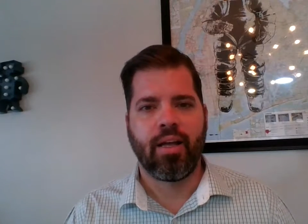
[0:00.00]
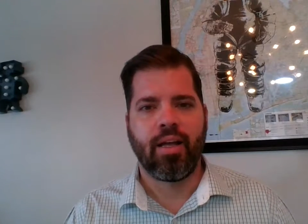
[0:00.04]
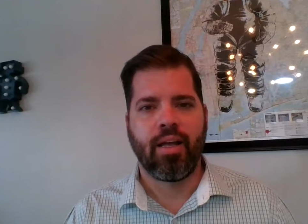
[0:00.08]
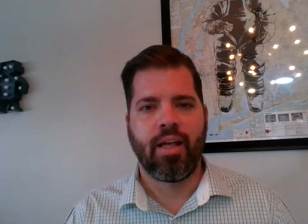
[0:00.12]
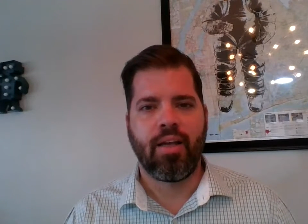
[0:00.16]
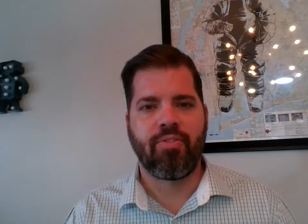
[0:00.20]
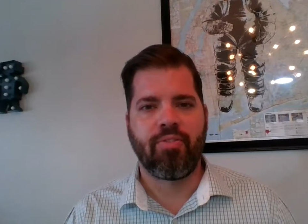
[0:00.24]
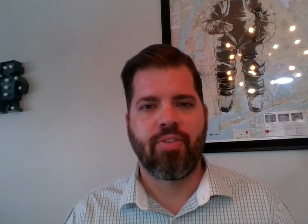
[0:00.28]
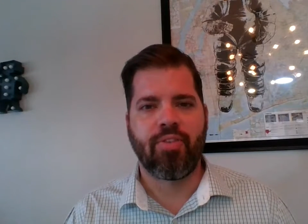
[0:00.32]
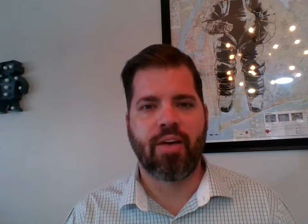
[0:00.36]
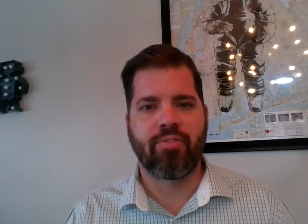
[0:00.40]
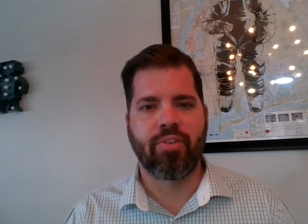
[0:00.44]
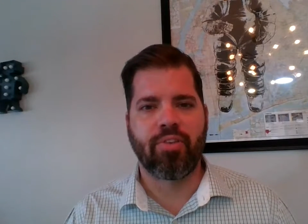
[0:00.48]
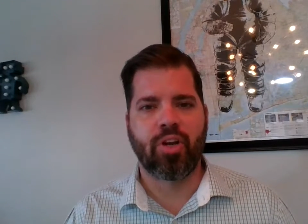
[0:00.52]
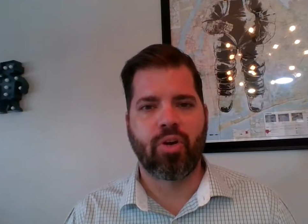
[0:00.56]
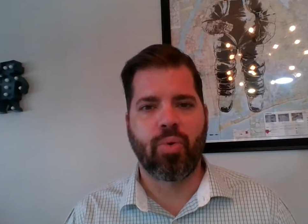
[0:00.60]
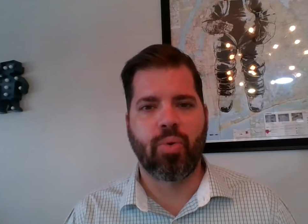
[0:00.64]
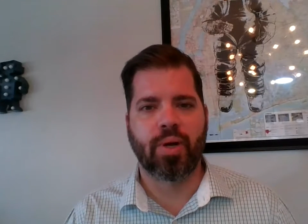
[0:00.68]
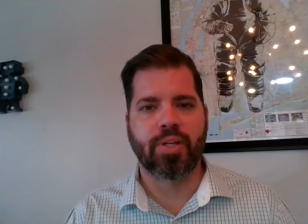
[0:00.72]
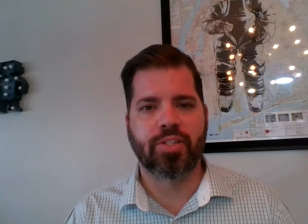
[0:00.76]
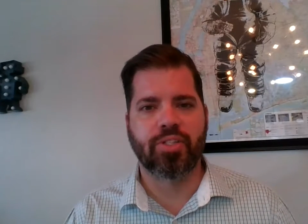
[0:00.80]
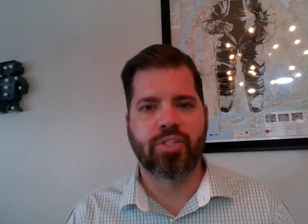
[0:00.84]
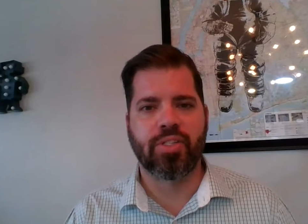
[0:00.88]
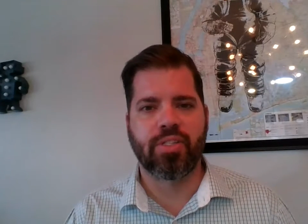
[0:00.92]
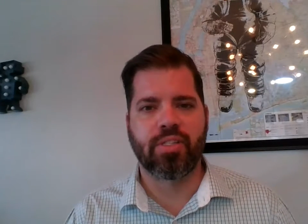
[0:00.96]
if you have any
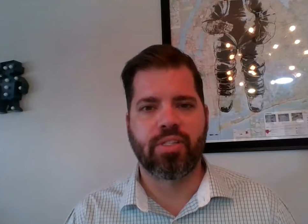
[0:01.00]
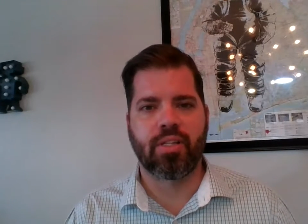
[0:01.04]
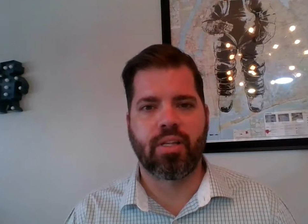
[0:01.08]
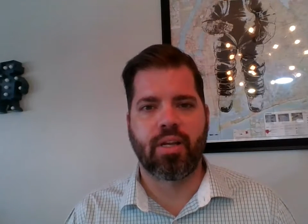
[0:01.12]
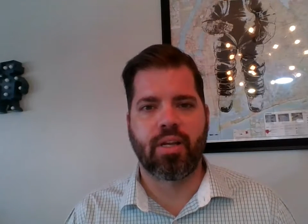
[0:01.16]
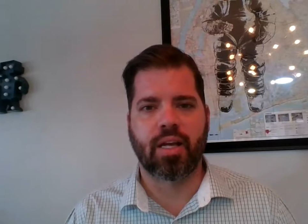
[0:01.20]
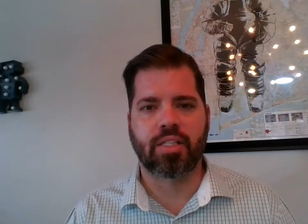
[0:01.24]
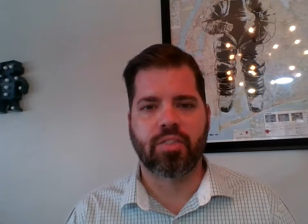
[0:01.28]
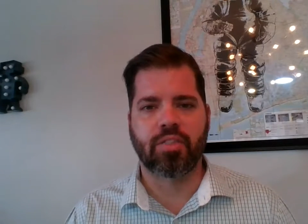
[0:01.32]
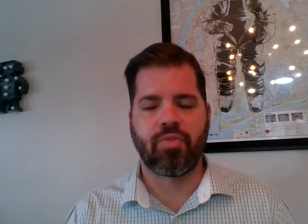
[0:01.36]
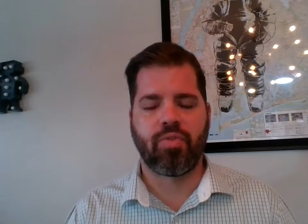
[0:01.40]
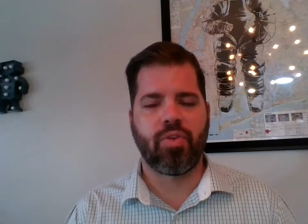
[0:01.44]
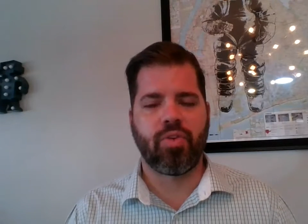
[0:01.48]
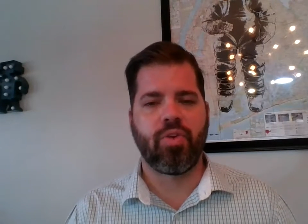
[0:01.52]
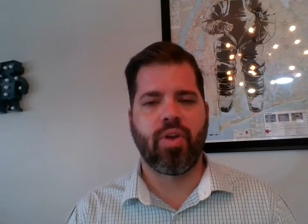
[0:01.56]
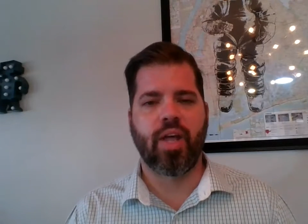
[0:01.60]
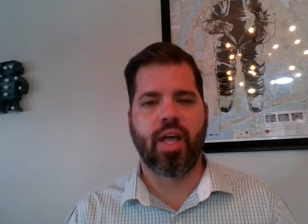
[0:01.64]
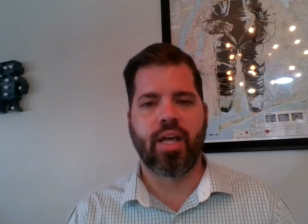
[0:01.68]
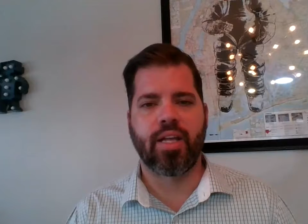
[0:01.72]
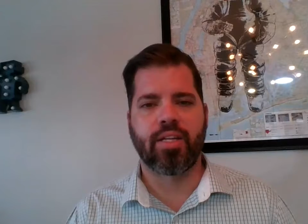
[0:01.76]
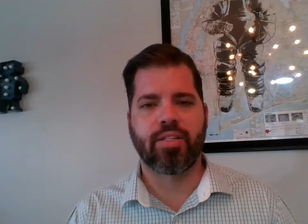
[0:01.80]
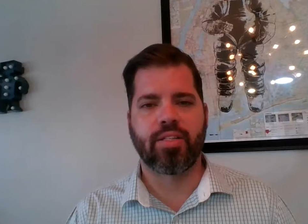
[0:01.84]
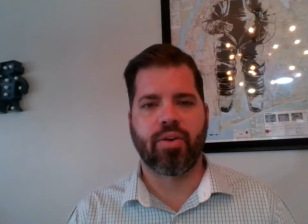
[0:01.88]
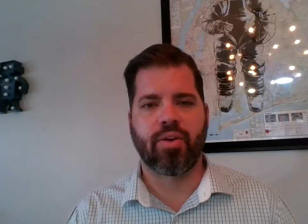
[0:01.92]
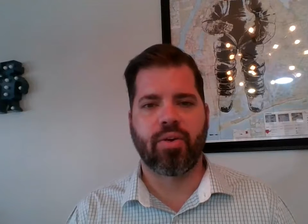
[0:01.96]
questions in the next few
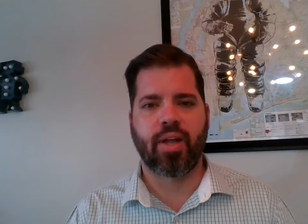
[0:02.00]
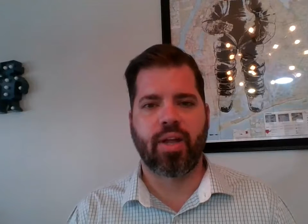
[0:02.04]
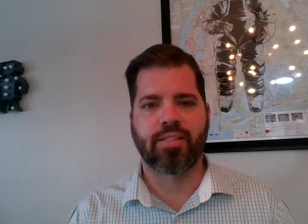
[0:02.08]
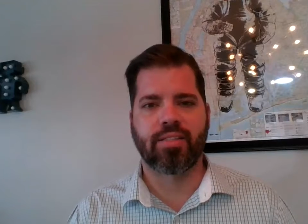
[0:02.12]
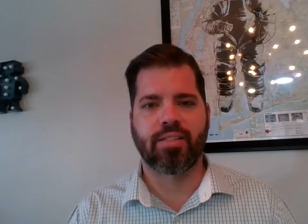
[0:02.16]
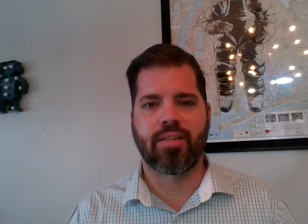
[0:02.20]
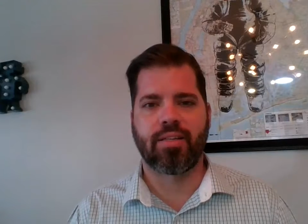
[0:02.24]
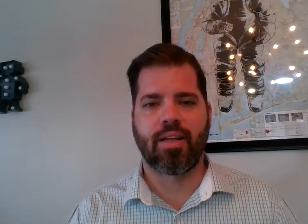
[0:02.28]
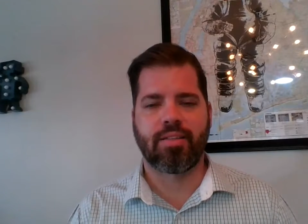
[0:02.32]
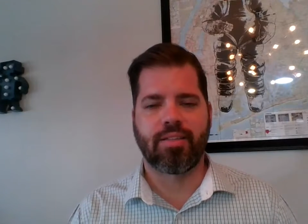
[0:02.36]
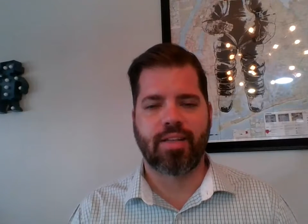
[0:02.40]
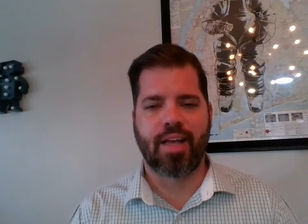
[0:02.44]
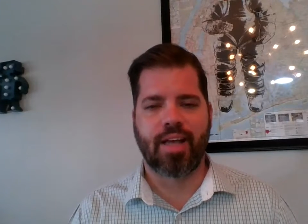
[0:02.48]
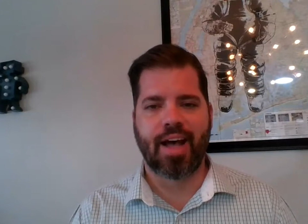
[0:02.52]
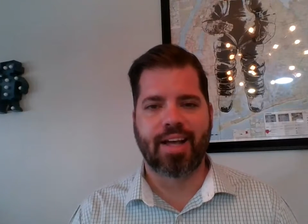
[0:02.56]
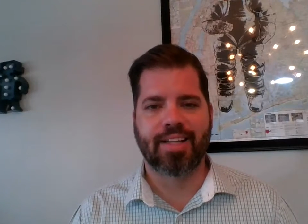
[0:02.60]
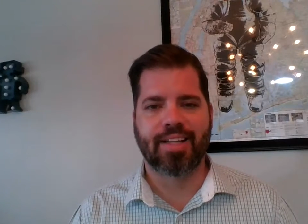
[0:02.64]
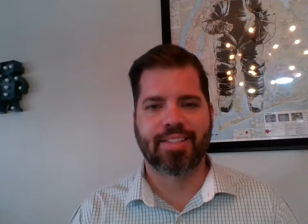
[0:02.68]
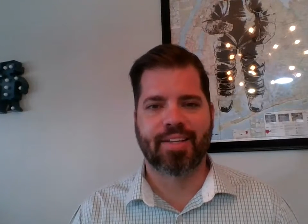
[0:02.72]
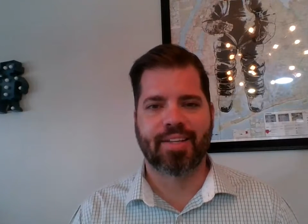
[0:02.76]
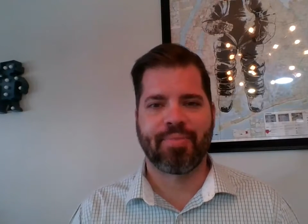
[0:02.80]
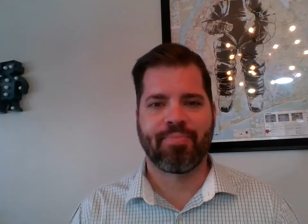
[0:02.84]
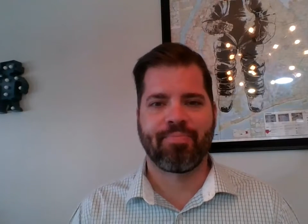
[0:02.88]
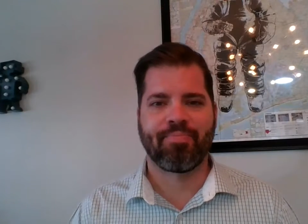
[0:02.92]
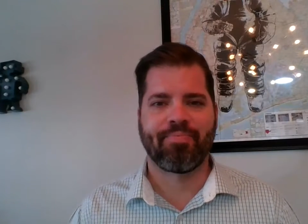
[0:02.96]
days, don't hesitate to
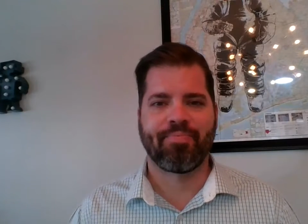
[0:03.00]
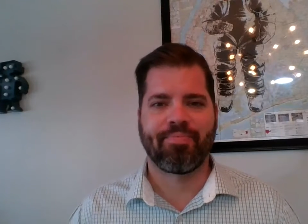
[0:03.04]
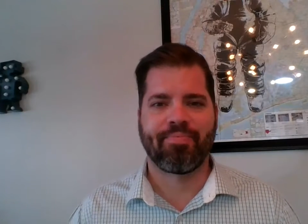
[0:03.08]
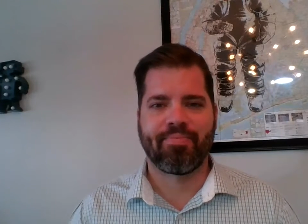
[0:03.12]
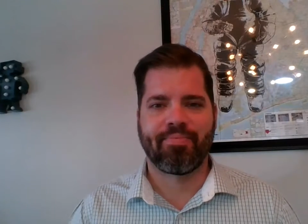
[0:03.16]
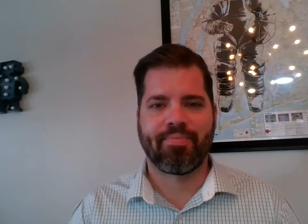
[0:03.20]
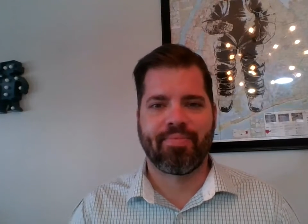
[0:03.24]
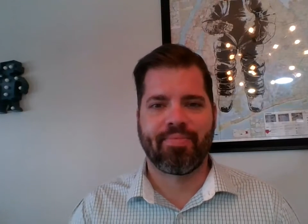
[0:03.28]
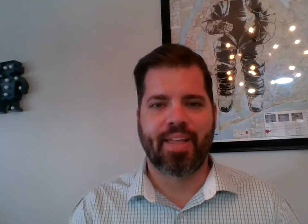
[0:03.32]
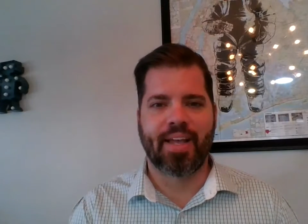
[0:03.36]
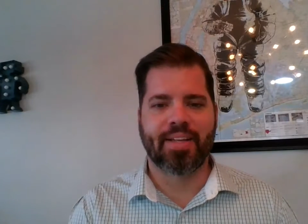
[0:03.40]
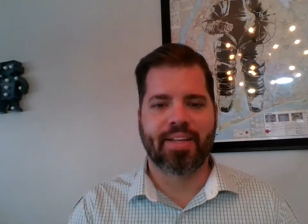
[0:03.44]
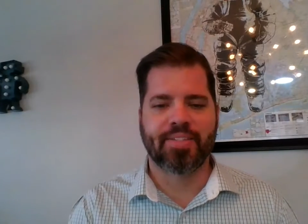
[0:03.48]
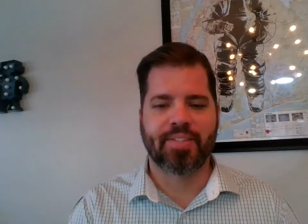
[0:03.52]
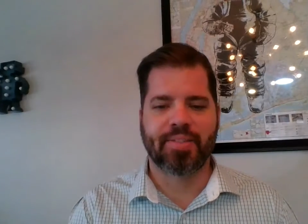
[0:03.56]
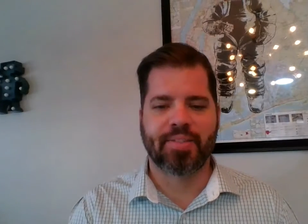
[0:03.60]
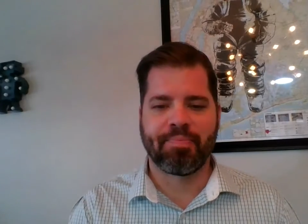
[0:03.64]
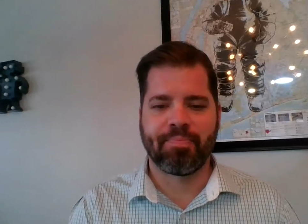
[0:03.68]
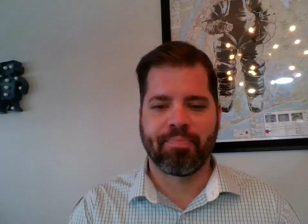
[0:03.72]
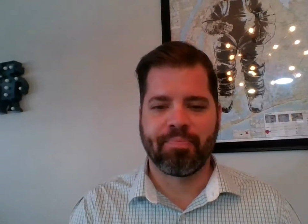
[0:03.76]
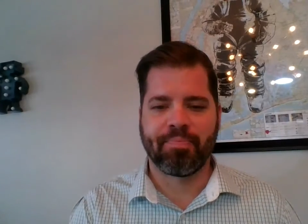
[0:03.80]
ask. Thanks.